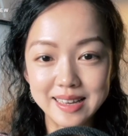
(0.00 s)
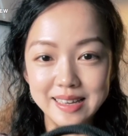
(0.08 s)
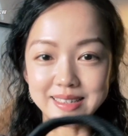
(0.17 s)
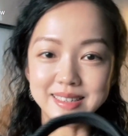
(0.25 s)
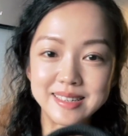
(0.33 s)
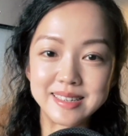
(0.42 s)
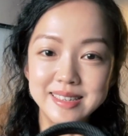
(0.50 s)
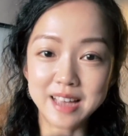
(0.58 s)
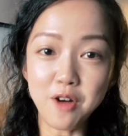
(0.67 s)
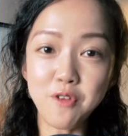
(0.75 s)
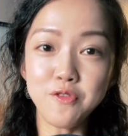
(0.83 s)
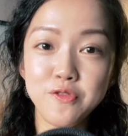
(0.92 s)
Is the
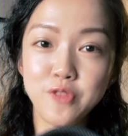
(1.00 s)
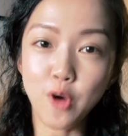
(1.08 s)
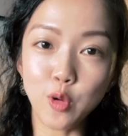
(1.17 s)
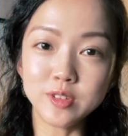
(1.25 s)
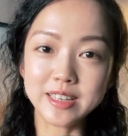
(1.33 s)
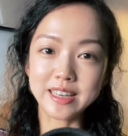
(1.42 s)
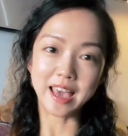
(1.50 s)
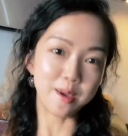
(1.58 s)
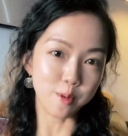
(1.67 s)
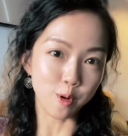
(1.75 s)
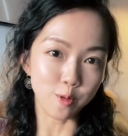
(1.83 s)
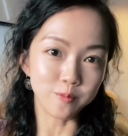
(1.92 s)
self-fold
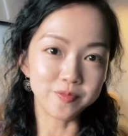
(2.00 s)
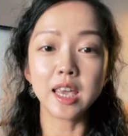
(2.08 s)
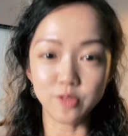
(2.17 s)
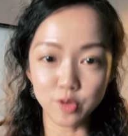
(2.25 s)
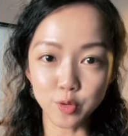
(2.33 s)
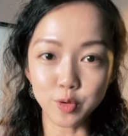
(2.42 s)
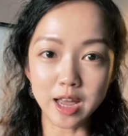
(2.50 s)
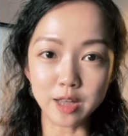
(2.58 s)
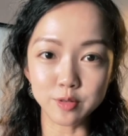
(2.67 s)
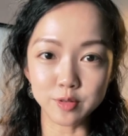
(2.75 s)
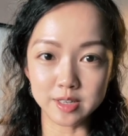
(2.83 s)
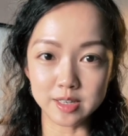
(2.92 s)
cable. If you would like
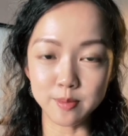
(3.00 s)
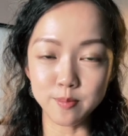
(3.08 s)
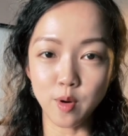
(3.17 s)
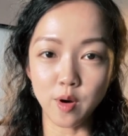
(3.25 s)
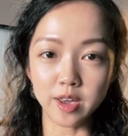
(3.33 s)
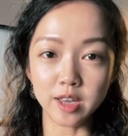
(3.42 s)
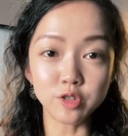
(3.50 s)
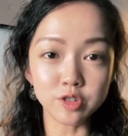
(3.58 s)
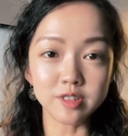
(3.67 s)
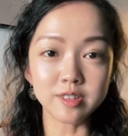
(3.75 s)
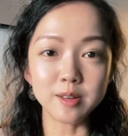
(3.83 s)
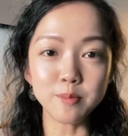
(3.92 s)
to see more
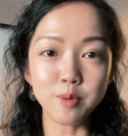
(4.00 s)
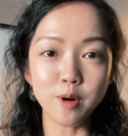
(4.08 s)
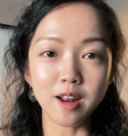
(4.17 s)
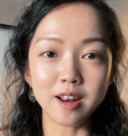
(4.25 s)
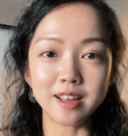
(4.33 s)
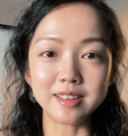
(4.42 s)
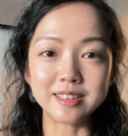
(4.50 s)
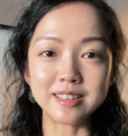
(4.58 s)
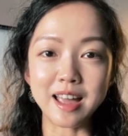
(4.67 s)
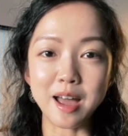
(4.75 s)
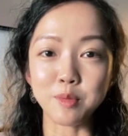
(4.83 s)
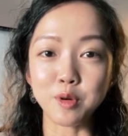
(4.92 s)
interesting products
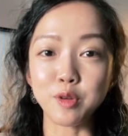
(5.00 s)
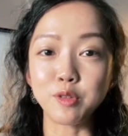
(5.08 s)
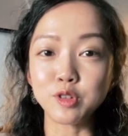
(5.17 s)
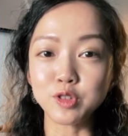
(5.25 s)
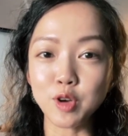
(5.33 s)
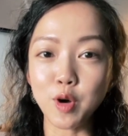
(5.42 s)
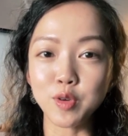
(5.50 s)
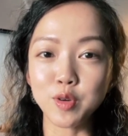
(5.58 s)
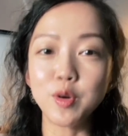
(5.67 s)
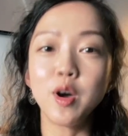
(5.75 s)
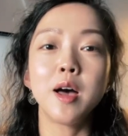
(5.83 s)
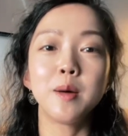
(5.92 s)
that I'm going to show
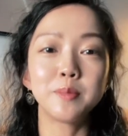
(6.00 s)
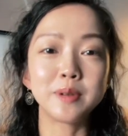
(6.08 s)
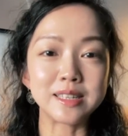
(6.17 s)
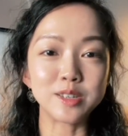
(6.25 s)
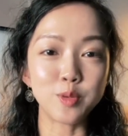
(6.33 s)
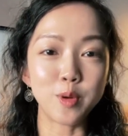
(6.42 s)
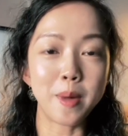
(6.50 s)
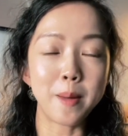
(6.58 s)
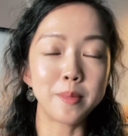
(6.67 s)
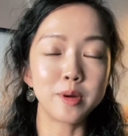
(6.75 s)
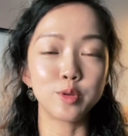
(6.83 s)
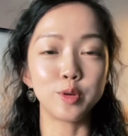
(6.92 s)
you, please
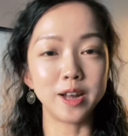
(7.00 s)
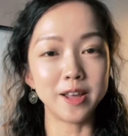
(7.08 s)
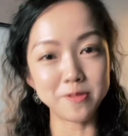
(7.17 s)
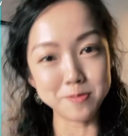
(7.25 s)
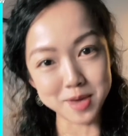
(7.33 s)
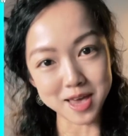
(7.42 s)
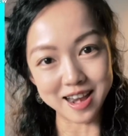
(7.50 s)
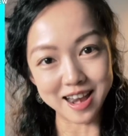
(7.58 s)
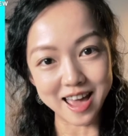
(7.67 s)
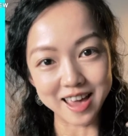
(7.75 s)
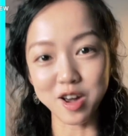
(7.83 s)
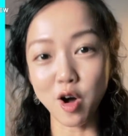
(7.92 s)
remember to leave me a
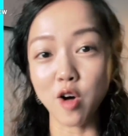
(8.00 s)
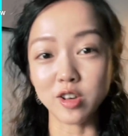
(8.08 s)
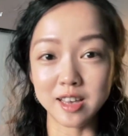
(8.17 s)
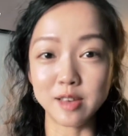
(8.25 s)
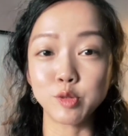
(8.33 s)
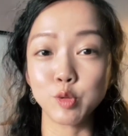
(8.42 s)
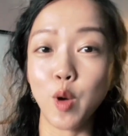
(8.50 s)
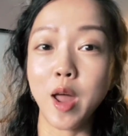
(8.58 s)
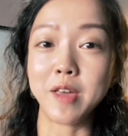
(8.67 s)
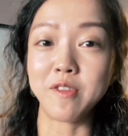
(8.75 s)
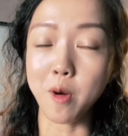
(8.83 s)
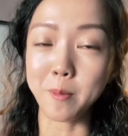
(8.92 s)
like or
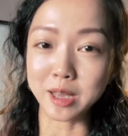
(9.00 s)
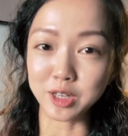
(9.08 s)
subscribe on my